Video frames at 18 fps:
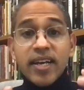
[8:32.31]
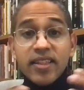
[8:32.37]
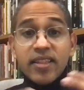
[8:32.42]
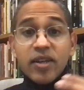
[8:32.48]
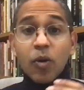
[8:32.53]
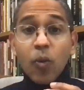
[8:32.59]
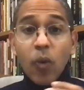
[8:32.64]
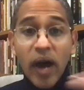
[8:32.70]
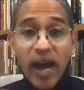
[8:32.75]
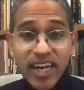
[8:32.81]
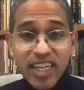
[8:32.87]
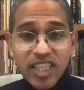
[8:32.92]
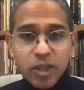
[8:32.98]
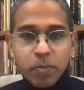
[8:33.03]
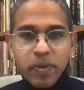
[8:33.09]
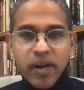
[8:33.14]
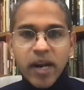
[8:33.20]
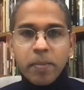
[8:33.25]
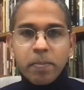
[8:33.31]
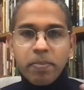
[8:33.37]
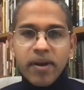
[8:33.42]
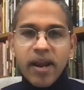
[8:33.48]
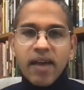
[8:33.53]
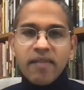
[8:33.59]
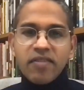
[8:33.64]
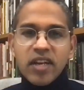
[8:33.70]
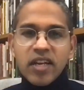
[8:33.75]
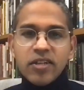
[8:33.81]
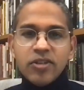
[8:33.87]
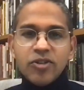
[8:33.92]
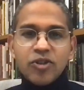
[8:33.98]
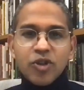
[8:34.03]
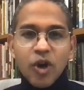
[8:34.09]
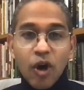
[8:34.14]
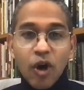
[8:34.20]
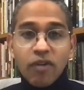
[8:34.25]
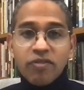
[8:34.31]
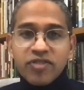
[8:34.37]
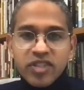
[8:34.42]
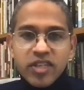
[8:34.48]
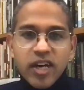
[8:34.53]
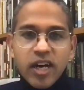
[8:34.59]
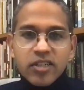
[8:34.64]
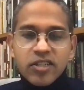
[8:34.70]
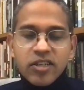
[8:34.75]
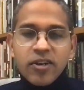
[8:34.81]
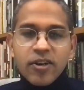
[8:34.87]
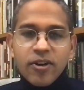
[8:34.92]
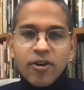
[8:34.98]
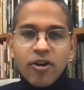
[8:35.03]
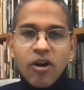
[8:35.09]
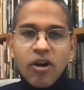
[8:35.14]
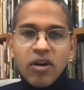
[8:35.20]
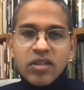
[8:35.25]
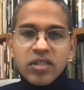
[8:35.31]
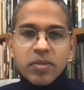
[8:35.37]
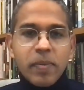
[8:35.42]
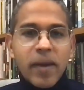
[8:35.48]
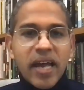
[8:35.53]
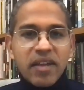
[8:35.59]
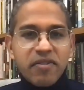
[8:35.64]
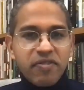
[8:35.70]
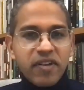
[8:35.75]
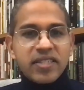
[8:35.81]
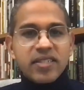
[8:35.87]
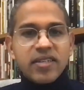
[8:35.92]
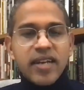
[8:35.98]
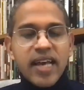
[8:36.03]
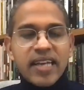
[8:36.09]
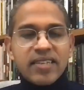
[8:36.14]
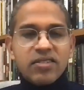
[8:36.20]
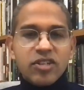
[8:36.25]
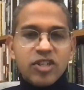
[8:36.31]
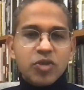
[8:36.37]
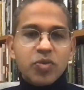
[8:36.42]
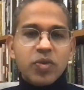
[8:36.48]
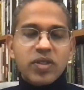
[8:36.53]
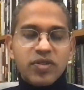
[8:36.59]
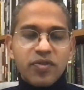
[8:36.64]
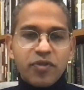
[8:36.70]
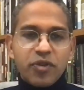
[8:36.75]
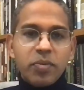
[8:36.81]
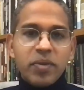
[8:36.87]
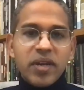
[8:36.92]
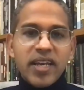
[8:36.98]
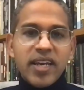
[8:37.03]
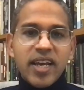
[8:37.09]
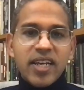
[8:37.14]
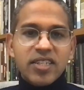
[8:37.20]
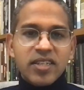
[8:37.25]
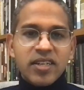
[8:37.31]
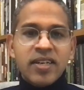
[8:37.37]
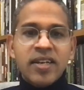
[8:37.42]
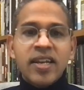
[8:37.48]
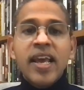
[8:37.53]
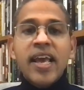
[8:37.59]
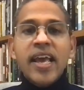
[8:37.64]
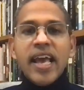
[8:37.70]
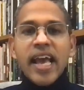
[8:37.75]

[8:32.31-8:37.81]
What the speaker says: the widespread prevalence of structural wrongs manifested as rituals of humiliation,